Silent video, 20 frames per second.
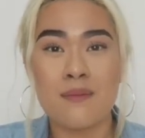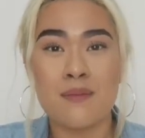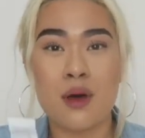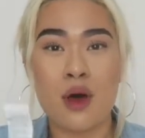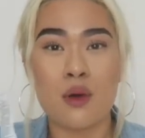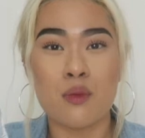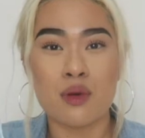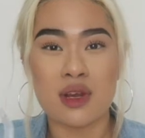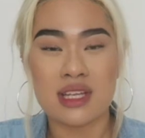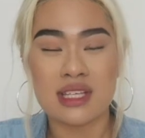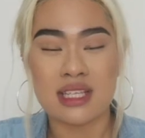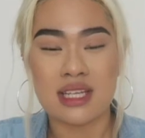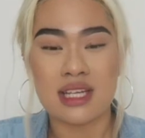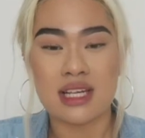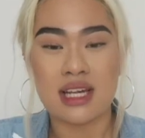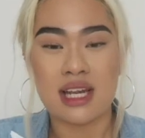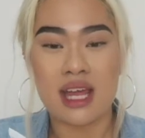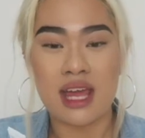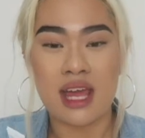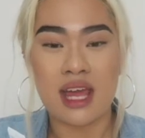but
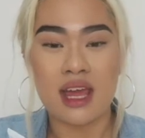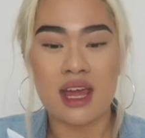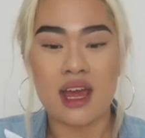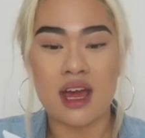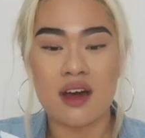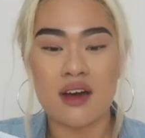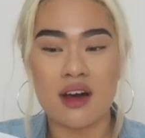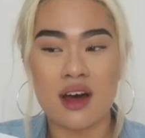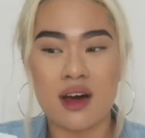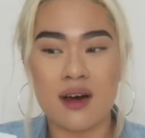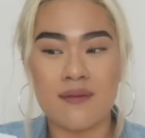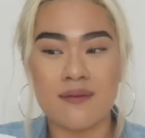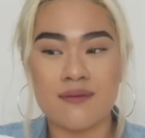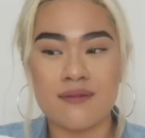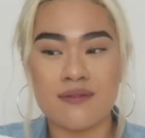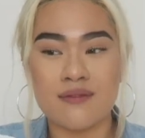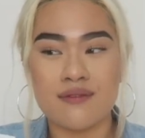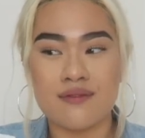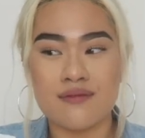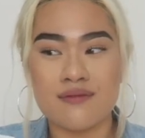recently,
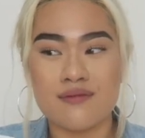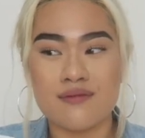um,